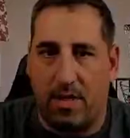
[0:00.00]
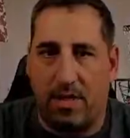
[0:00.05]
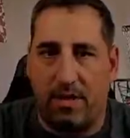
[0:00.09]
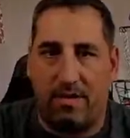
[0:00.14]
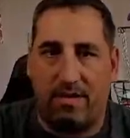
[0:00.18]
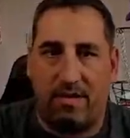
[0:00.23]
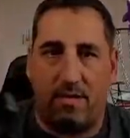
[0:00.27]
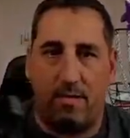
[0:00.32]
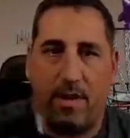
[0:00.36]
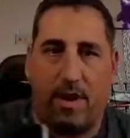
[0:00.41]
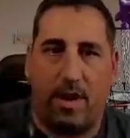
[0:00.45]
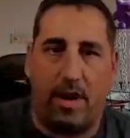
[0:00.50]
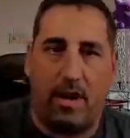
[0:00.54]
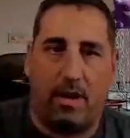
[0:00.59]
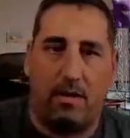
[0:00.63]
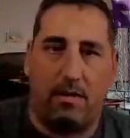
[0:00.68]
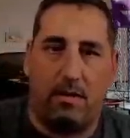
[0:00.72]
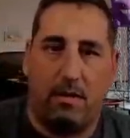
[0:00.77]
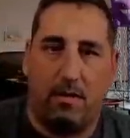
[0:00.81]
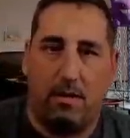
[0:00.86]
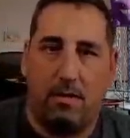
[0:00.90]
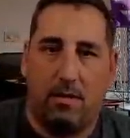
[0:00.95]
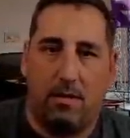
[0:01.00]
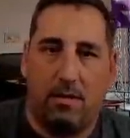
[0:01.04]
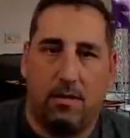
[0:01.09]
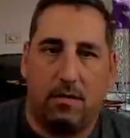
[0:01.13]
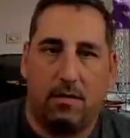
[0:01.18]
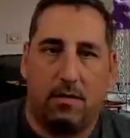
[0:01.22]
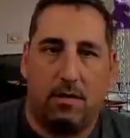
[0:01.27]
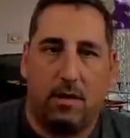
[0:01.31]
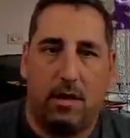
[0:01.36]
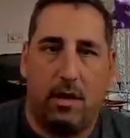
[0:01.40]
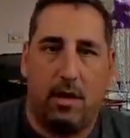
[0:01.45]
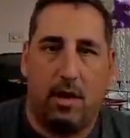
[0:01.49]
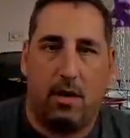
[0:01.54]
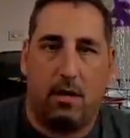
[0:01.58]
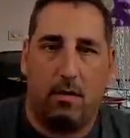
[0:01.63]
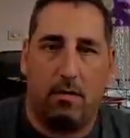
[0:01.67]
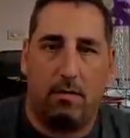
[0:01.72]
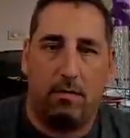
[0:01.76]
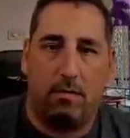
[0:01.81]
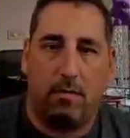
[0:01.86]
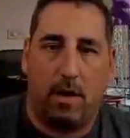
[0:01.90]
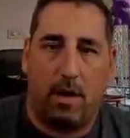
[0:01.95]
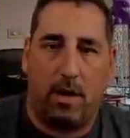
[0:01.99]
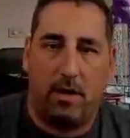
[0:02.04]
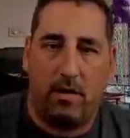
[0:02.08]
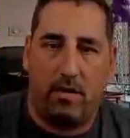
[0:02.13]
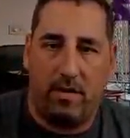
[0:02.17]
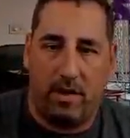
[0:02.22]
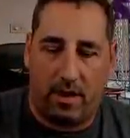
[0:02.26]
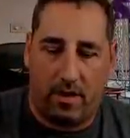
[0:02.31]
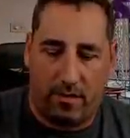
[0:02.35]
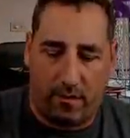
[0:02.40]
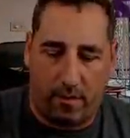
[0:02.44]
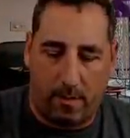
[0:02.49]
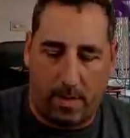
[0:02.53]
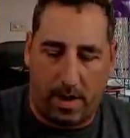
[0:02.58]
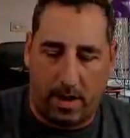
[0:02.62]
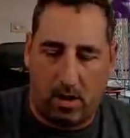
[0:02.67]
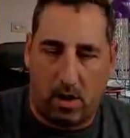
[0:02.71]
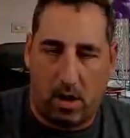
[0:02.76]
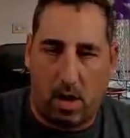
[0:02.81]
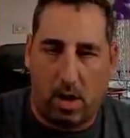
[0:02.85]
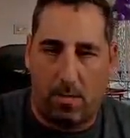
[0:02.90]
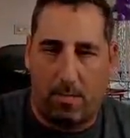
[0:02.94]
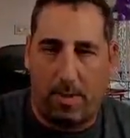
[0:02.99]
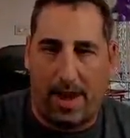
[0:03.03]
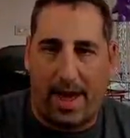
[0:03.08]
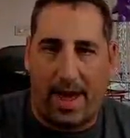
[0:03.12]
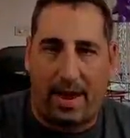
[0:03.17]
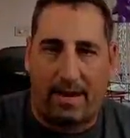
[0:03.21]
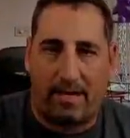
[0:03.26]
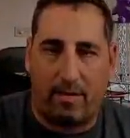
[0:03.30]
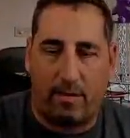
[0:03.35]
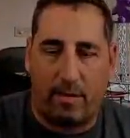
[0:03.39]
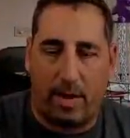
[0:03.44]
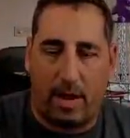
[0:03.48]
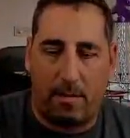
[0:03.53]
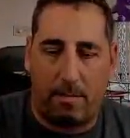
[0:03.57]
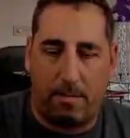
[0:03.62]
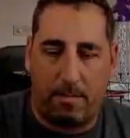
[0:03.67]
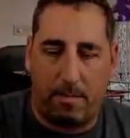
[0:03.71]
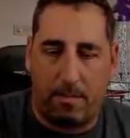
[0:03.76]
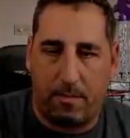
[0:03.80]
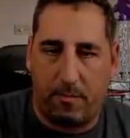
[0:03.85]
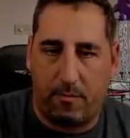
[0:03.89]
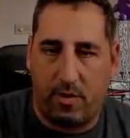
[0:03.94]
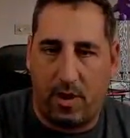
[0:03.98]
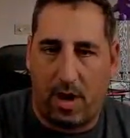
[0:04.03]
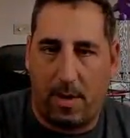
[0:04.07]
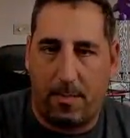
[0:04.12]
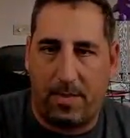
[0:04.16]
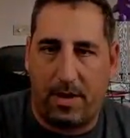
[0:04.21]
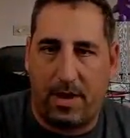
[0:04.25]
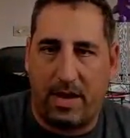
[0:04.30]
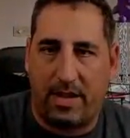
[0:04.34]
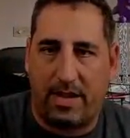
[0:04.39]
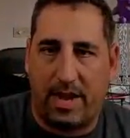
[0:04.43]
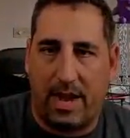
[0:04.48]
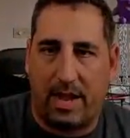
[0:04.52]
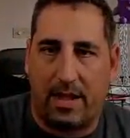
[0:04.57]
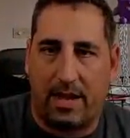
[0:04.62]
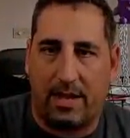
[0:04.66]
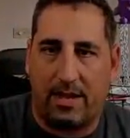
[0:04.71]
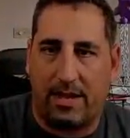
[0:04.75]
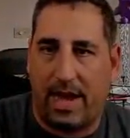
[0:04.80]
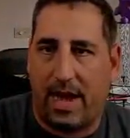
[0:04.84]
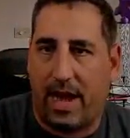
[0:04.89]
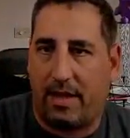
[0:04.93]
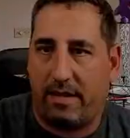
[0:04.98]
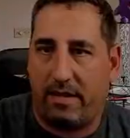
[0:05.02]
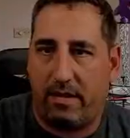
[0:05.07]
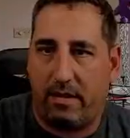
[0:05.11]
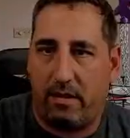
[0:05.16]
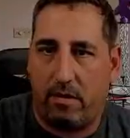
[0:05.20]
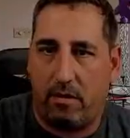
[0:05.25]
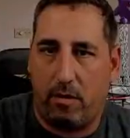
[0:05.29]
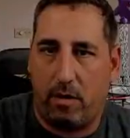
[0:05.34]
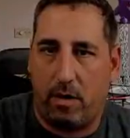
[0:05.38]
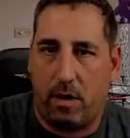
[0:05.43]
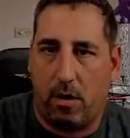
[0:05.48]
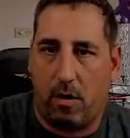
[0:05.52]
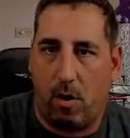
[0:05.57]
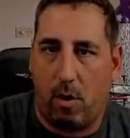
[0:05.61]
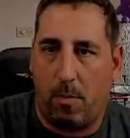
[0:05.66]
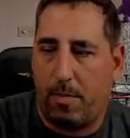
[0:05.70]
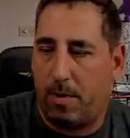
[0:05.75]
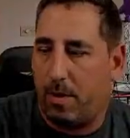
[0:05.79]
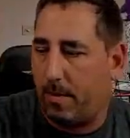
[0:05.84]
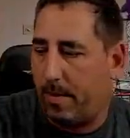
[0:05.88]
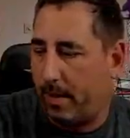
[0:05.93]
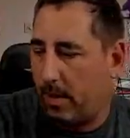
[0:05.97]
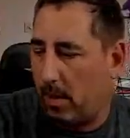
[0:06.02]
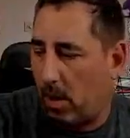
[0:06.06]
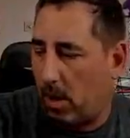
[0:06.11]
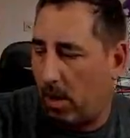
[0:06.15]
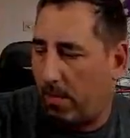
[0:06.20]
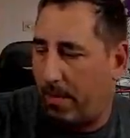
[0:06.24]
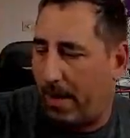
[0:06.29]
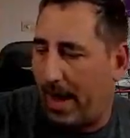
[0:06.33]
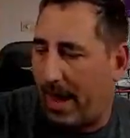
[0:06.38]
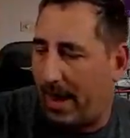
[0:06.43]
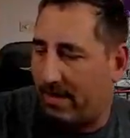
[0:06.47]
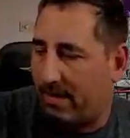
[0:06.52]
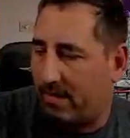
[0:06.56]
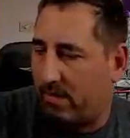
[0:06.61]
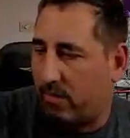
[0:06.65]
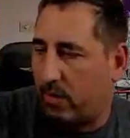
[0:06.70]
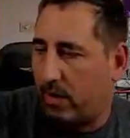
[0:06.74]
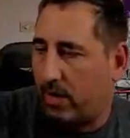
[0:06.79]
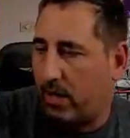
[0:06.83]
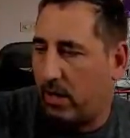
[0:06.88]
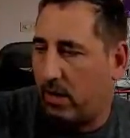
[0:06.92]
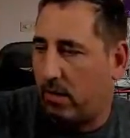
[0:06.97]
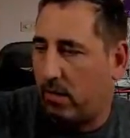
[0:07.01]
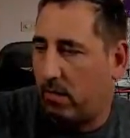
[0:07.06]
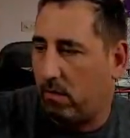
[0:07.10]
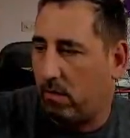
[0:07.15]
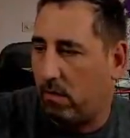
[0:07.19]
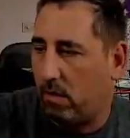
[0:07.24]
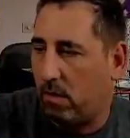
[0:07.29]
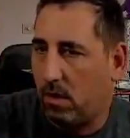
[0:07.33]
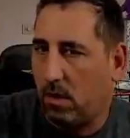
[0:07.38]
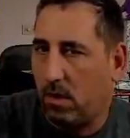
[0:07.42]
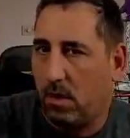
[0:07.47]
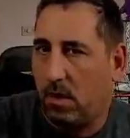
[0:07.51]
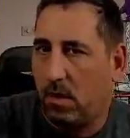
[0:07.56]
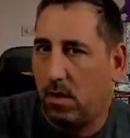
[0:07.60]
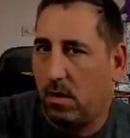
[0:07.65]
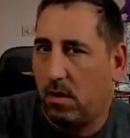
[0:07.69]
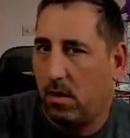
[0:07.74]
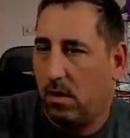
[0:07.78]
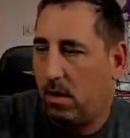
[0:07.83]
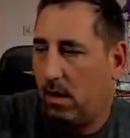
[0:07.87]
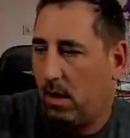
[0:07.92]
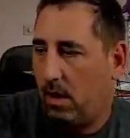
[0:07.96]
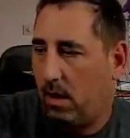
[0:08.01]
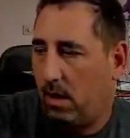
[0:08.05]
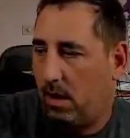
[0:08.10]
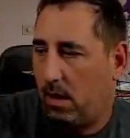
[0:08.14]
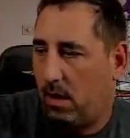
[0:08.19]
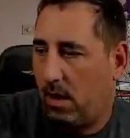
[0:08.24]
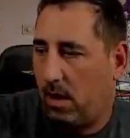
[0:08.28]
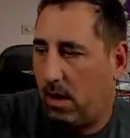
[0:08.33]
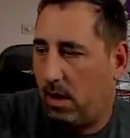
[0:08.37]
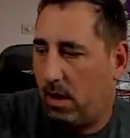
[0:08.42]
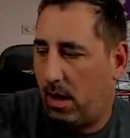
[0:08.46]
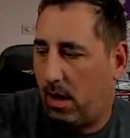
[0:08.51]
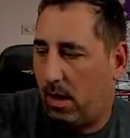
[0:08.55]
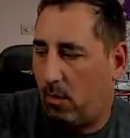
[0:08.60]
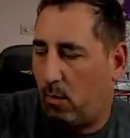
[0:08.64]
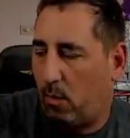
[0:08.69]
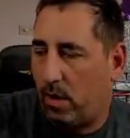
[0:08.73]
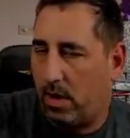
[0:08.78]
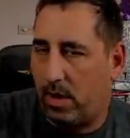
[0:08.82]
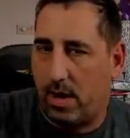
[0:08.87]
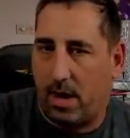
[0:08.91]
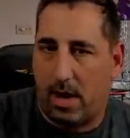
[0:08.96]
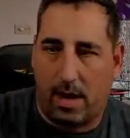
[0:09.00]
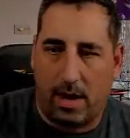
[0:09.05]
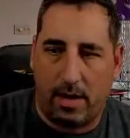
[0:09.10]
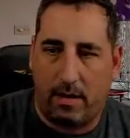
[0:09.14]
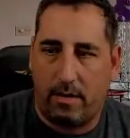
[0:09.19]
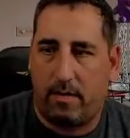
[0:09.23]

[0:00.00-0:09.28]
This is my, I use this for my card pack. So when I'm dropping it down like that to, open up my card packs is what I use, and whatnot.